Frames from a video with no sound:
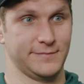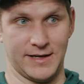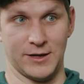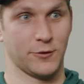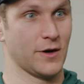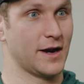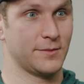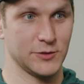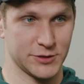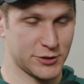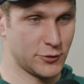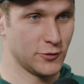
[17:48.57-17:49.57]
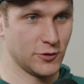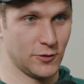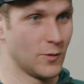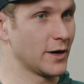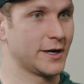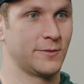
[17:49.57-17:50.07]
incredible
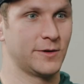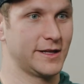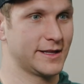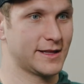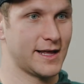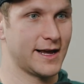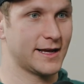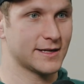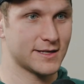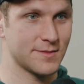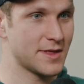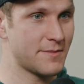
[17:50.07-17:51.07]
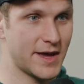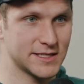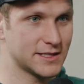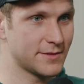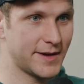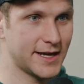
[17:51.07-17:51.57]
school working with like some of the
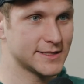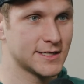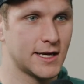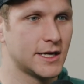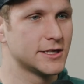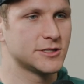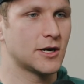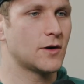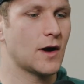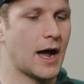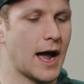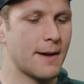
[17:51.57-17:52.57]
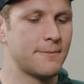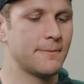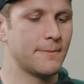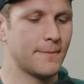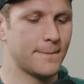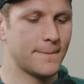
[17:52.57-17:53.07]
best of the best. So I'm